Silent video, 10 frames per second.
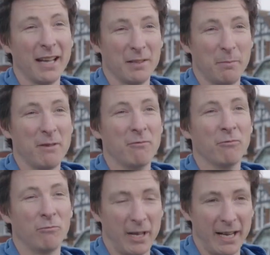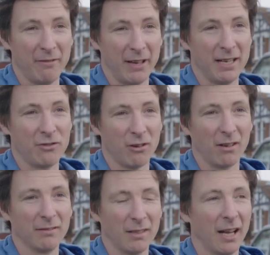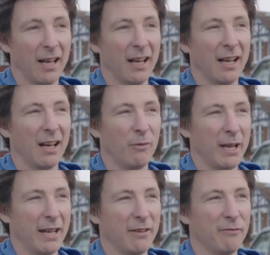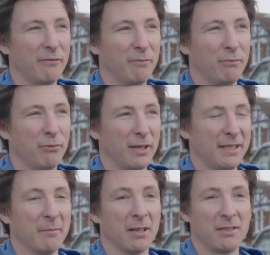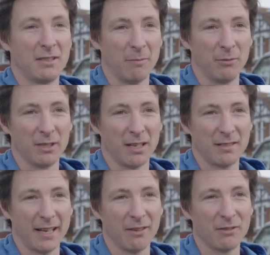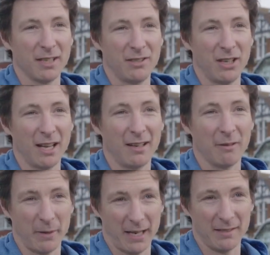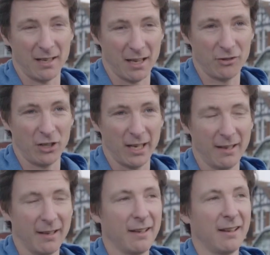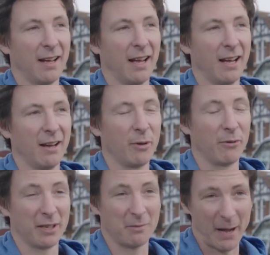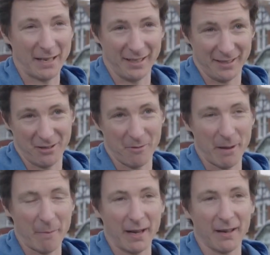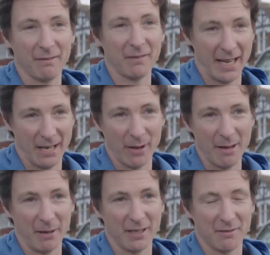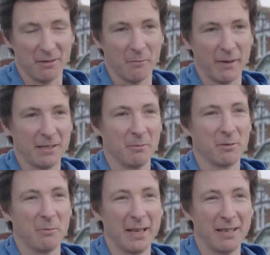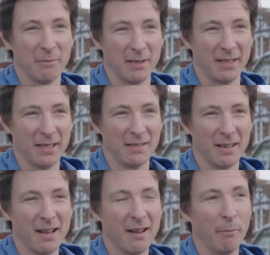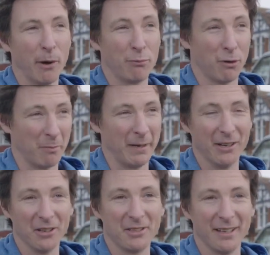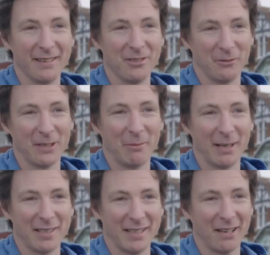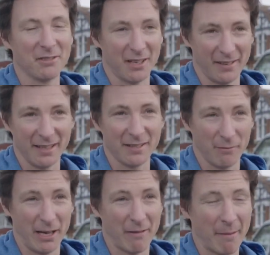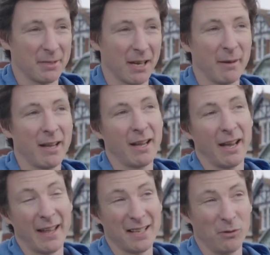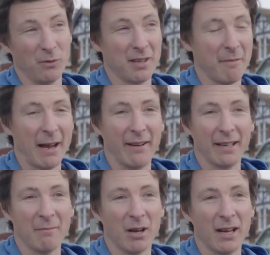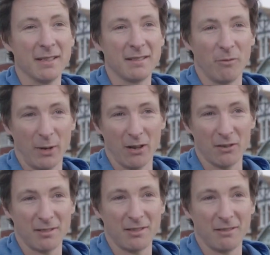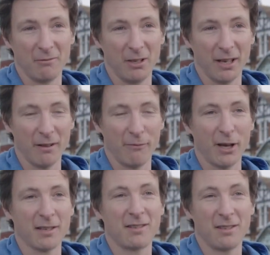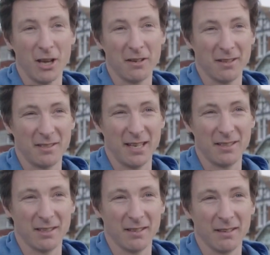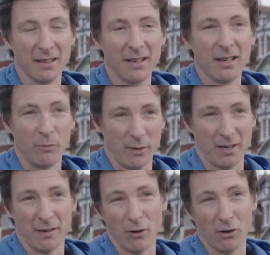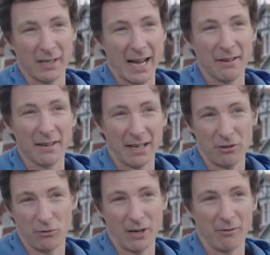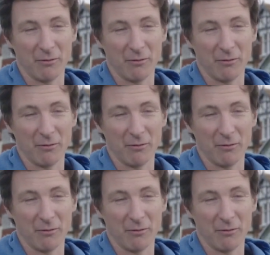has been really, really strong. We have pretty much doubled our sales this year compared to last year. We were expecting to do a bit better anyway because of some investments made in the business, but probably not to sort of double our sales, so things have really ramped up. And that's also bearing in mind that we lost, the first third of the season with kind of lockdown and national travel